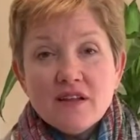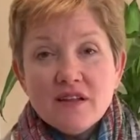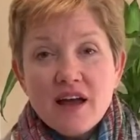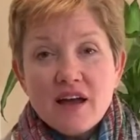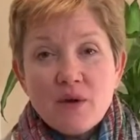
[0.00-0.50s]

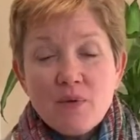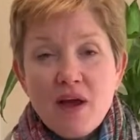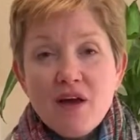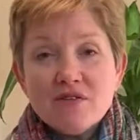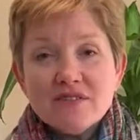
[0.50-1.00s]
lying
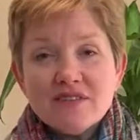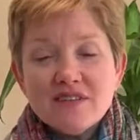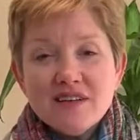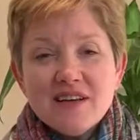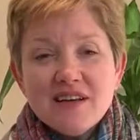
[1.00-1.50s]
around
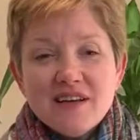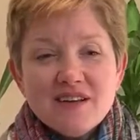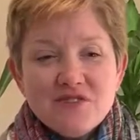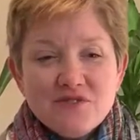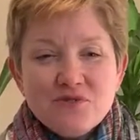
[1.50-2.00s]

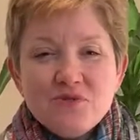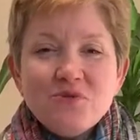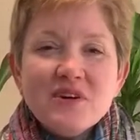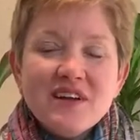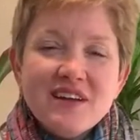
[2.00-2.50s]
to
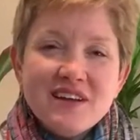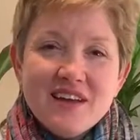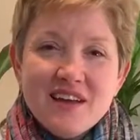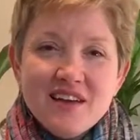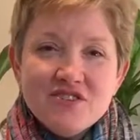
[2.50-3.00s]

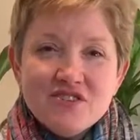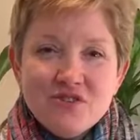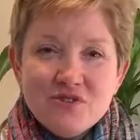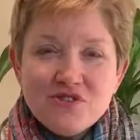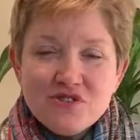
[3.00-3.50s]
engage
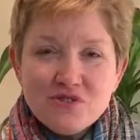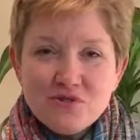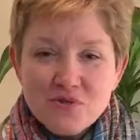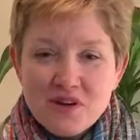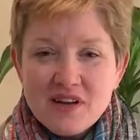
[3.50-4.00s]
your
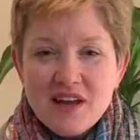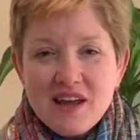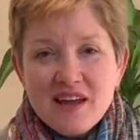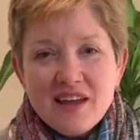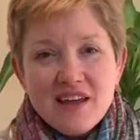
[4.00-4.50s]
children
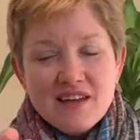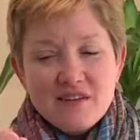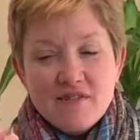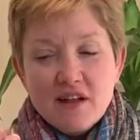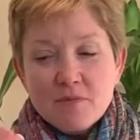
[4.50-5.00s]
in
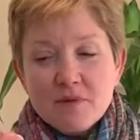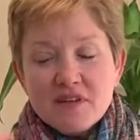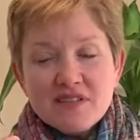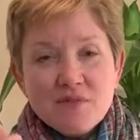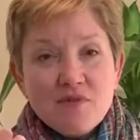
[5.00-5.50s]
developing
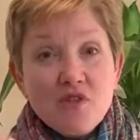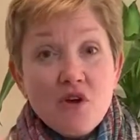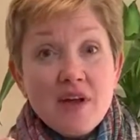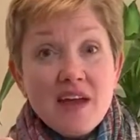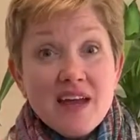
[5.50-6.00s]
some of their
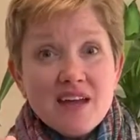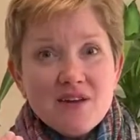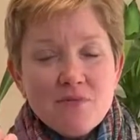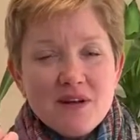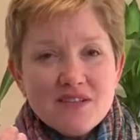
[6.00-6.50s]
hand
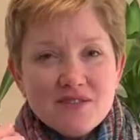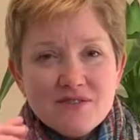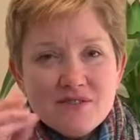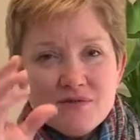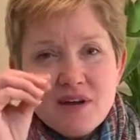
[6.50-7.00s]

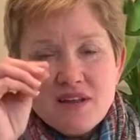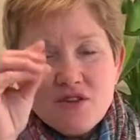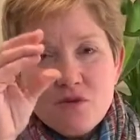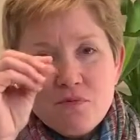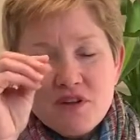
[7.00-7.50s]
muscles, right?
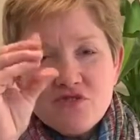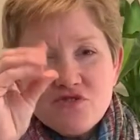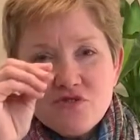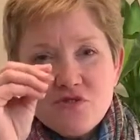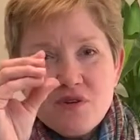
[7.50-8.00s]
Their
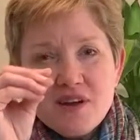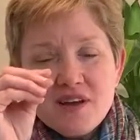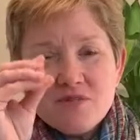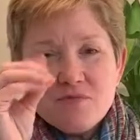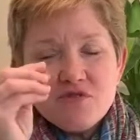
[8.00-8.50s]
pincher
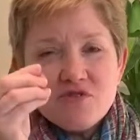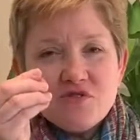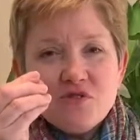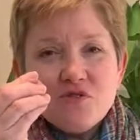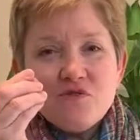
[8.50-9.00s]
grasp, which is
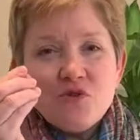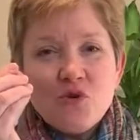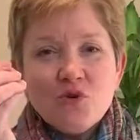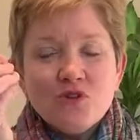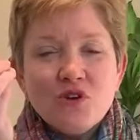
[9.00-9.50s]
good for
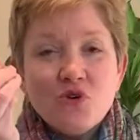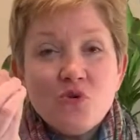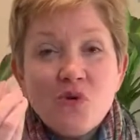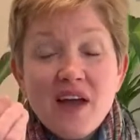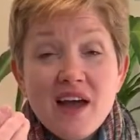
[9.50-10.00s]
holding
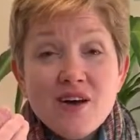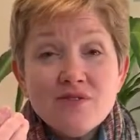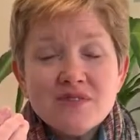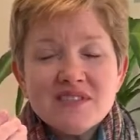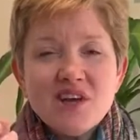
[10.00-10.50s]

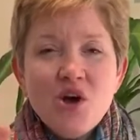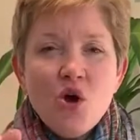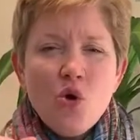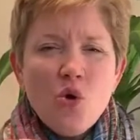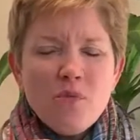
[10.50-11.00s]
crayons
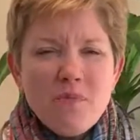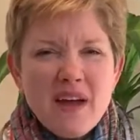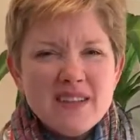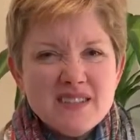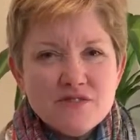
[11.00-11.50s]
or
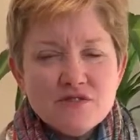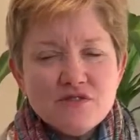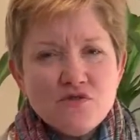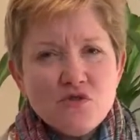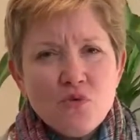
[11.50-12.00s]
pencils
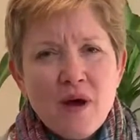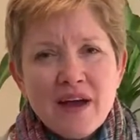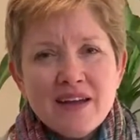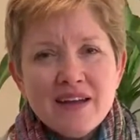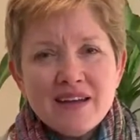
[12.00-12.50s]
for
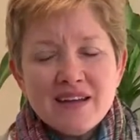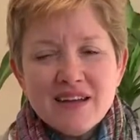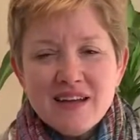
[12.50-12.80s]
writing.